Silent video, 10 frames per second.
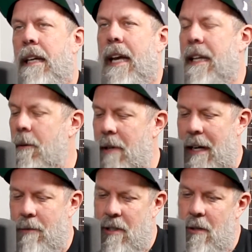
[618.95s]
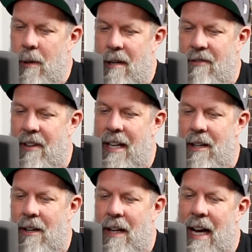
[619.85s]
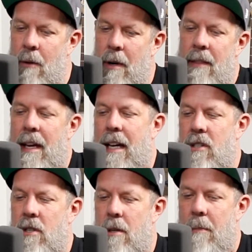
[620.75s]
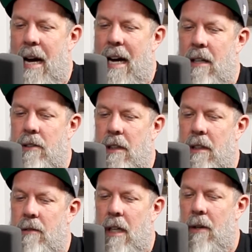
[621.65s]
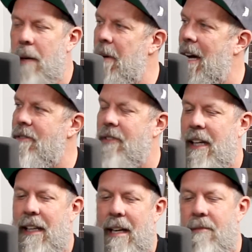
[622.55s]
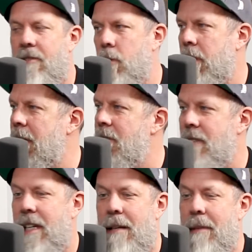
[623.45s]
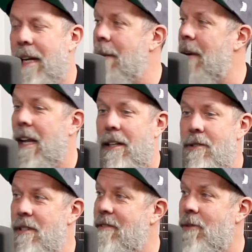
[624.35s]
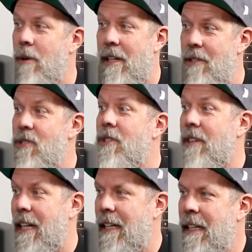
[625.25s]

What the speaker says: And then when I was going to fail, I went the extra mile to go, no, I'm not failing. I'm 4 years in, man. I'm not losing a 4-year streak.